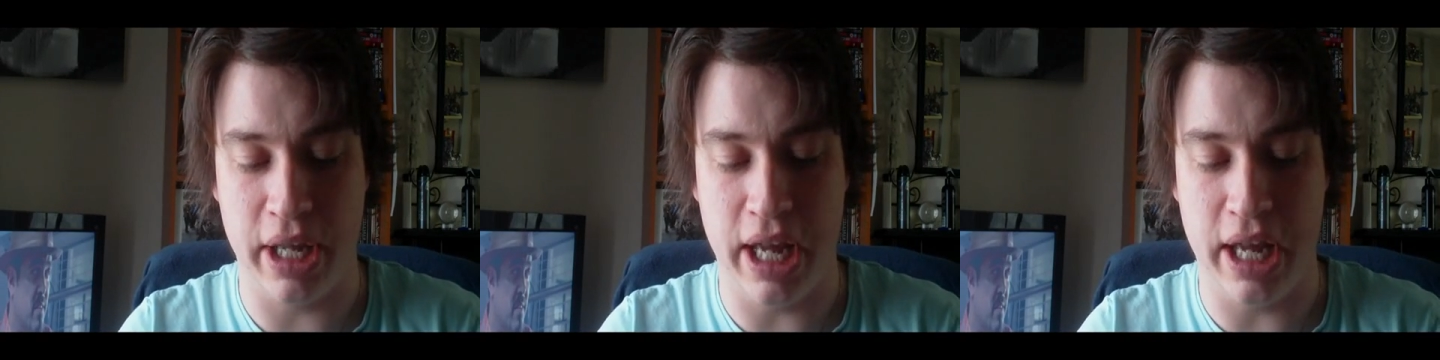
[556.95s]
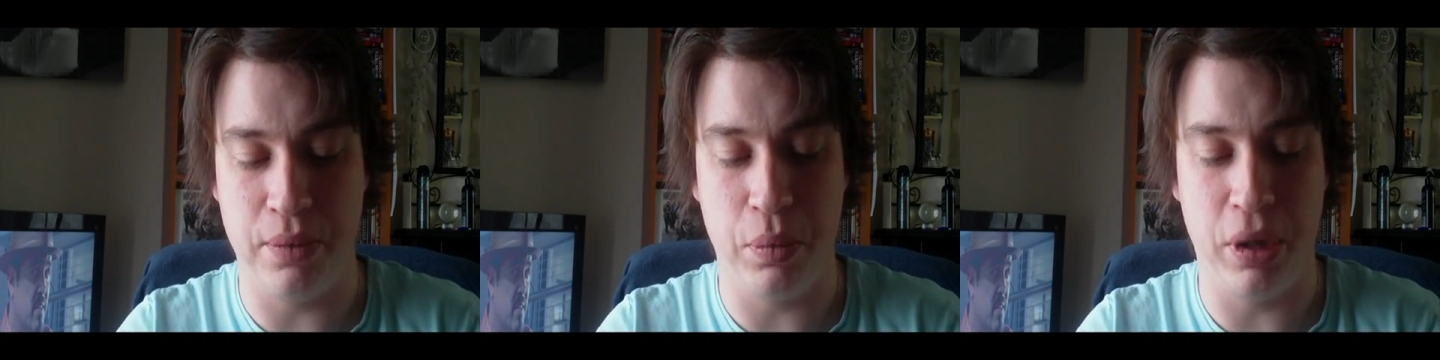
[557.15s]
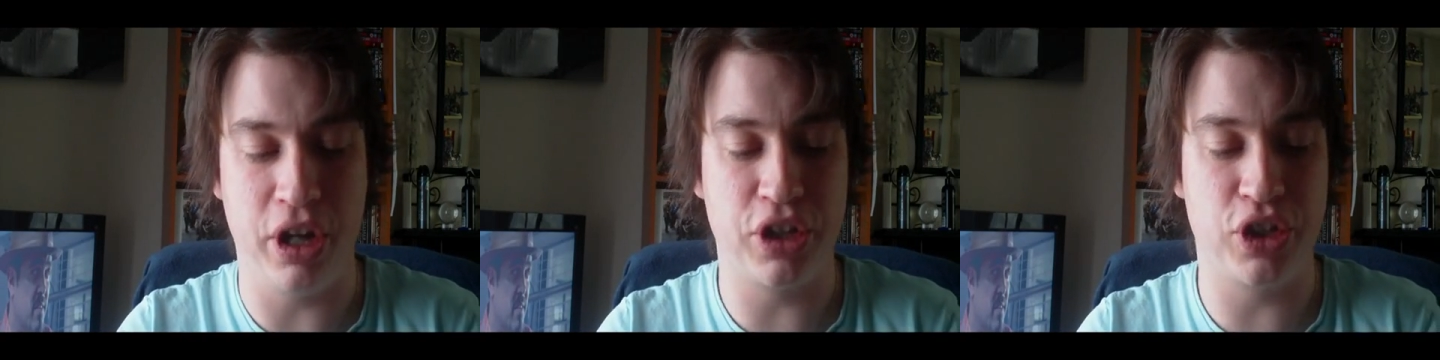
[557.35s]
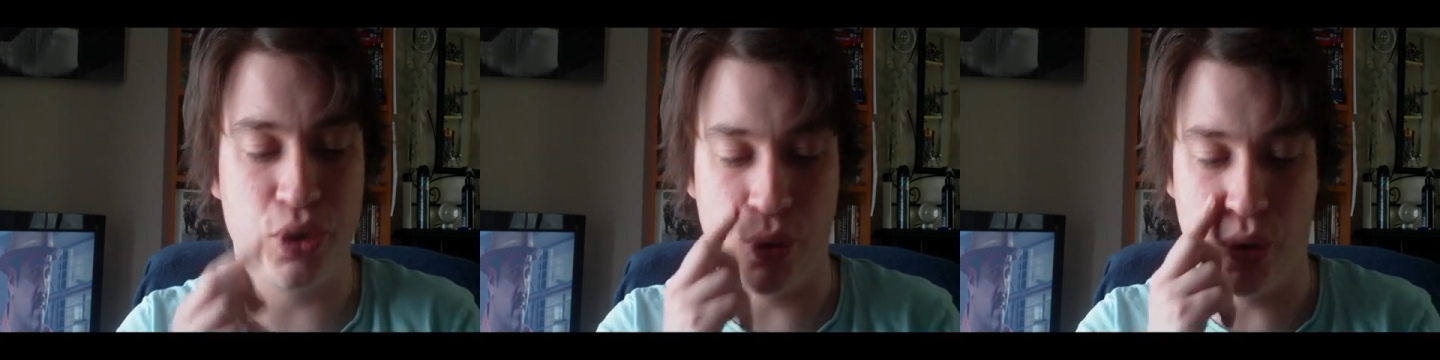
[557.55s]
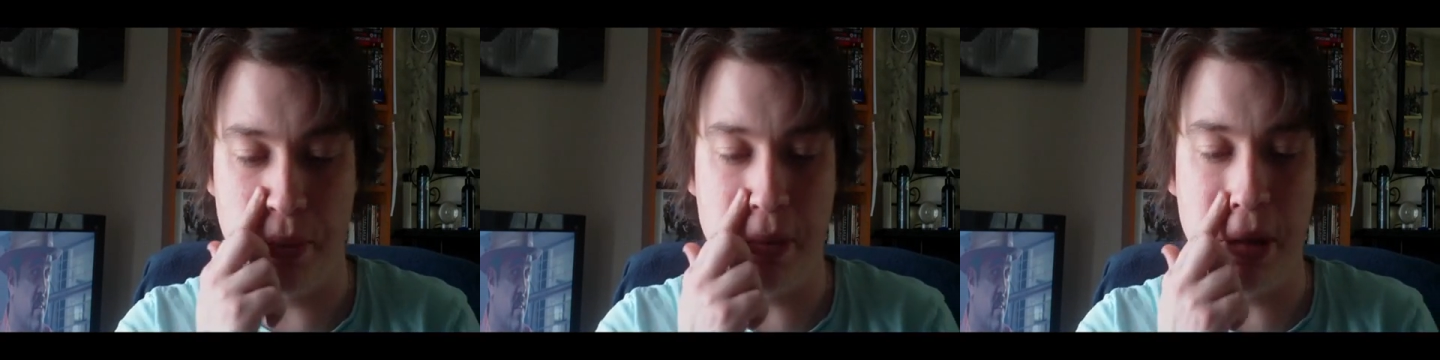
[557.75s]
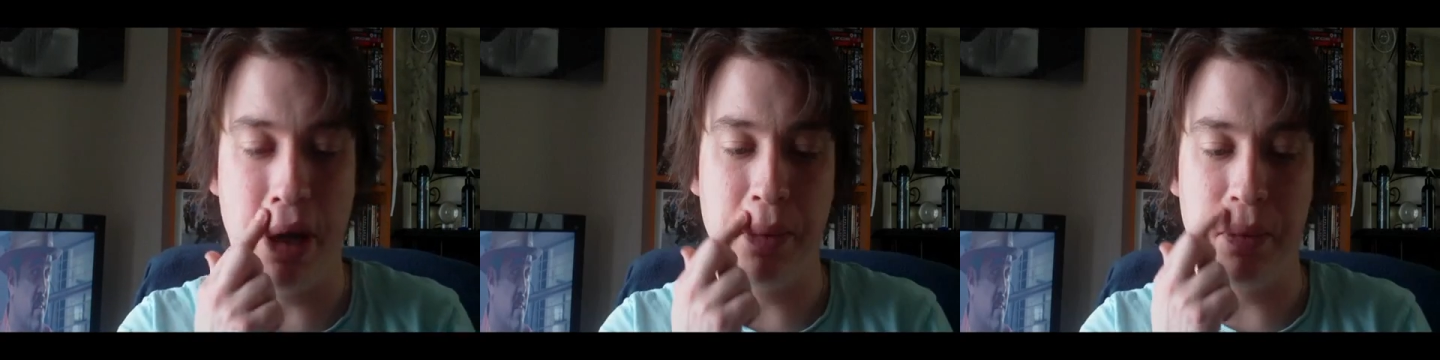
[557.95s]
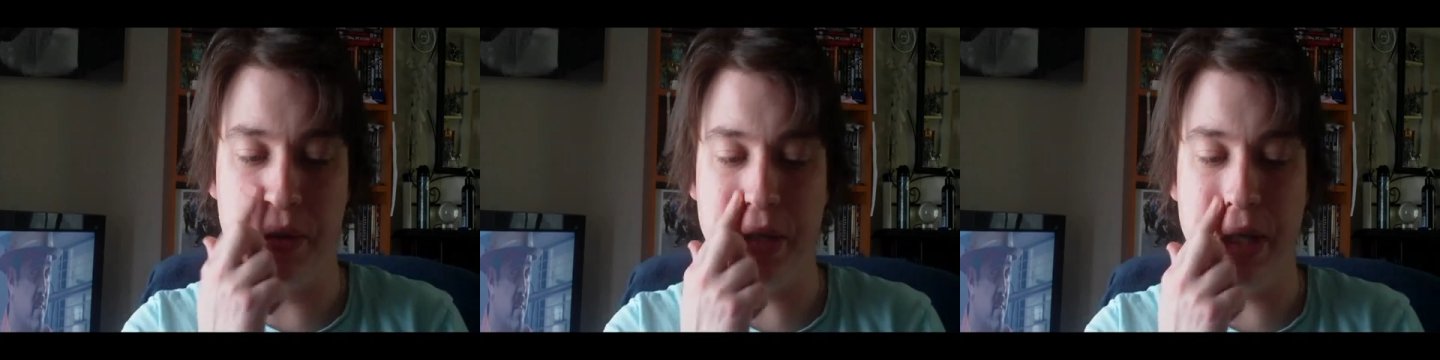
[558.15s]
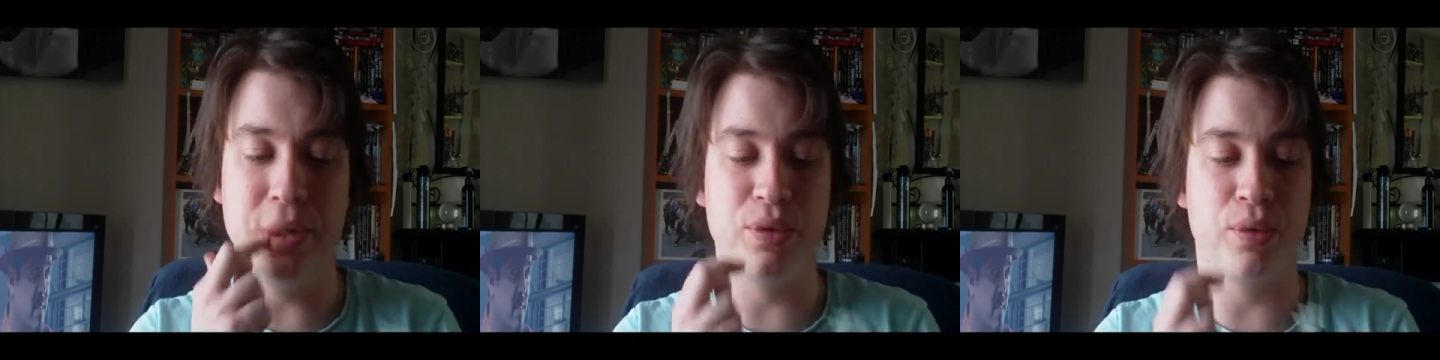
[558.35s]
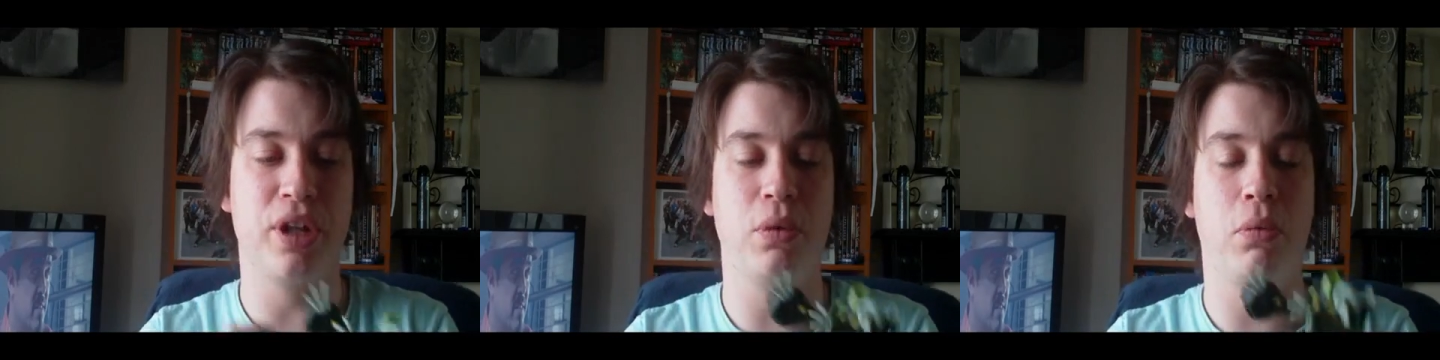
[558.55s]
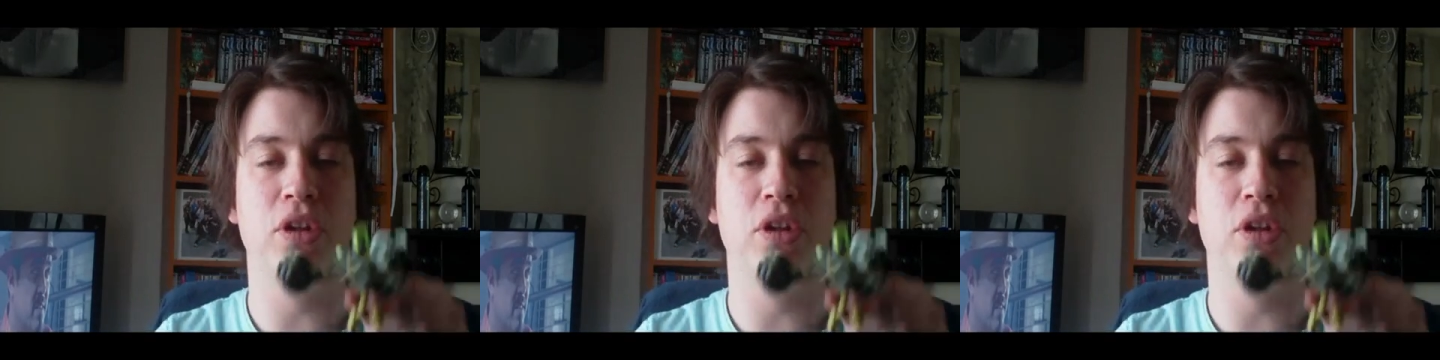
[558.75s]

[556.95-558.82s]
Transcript: And when I saw him, he was one of the